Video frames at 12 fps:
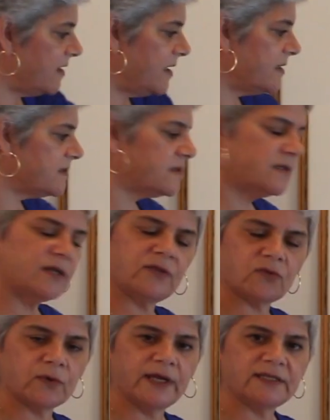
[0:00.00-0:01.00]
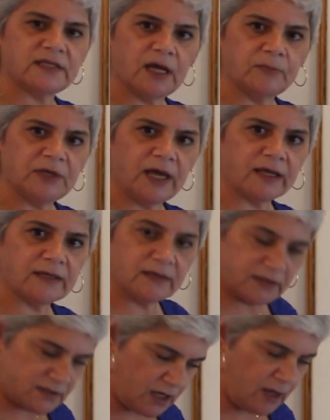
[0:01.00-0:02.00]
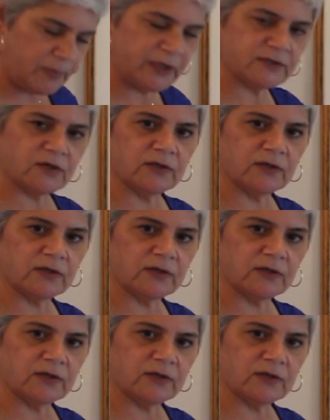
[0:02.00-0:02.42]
these 3 subtopics are